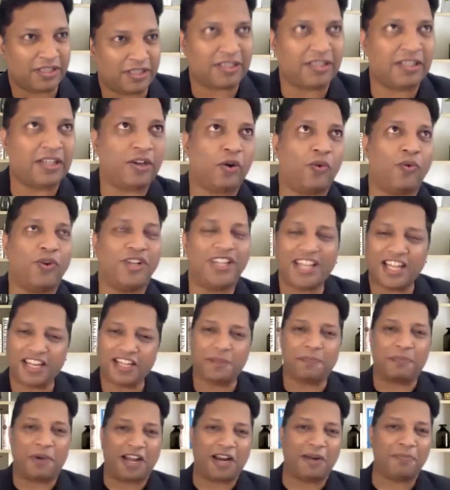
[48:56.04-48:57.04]
over there the
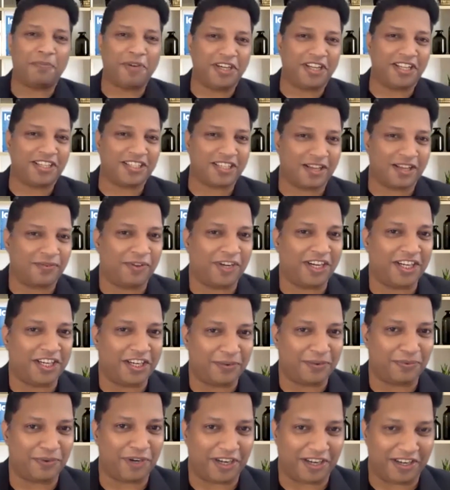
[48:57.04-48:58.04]
parameters are very
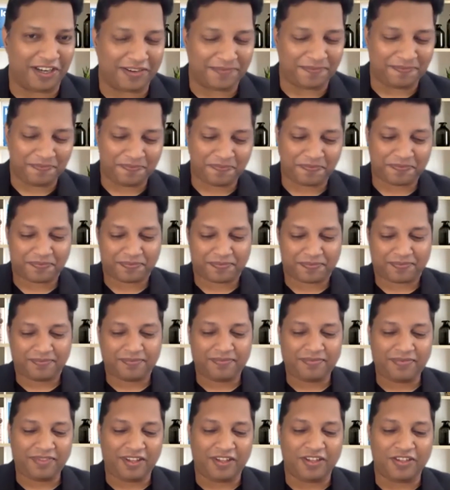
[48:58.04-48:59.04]
different.
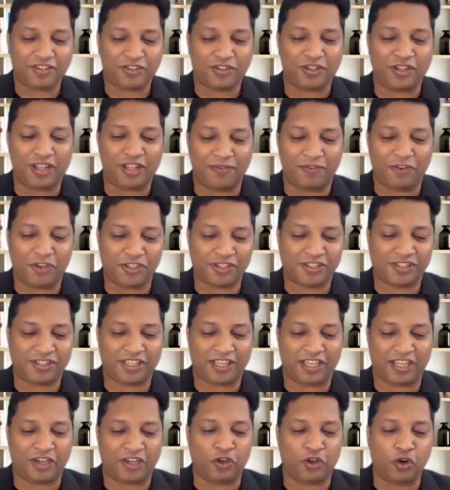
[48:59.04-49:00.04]
So there was
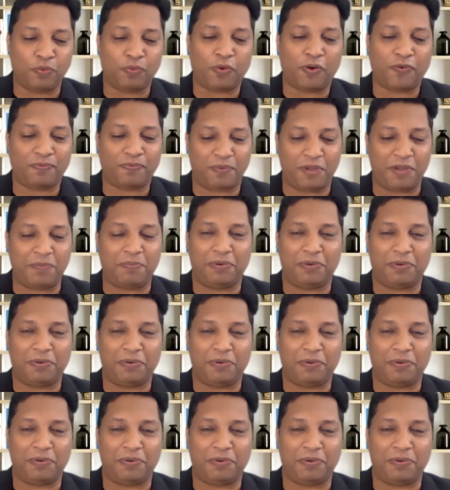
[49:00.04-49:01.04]
a group of people
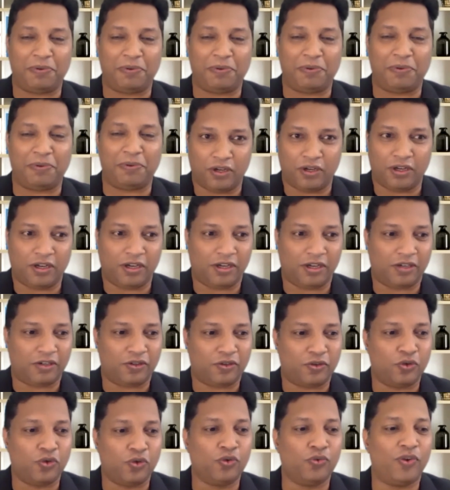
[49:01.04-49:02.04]

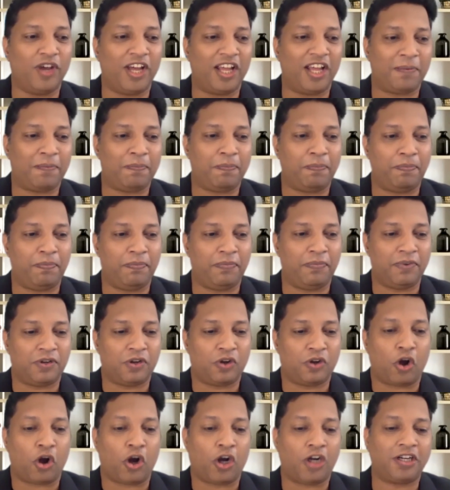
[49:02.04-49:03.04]
who were
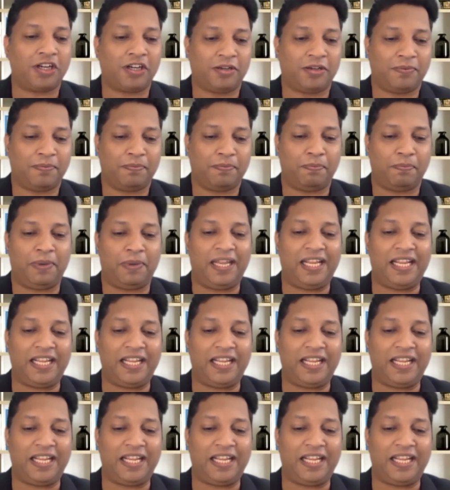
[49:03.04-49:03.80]
caught playing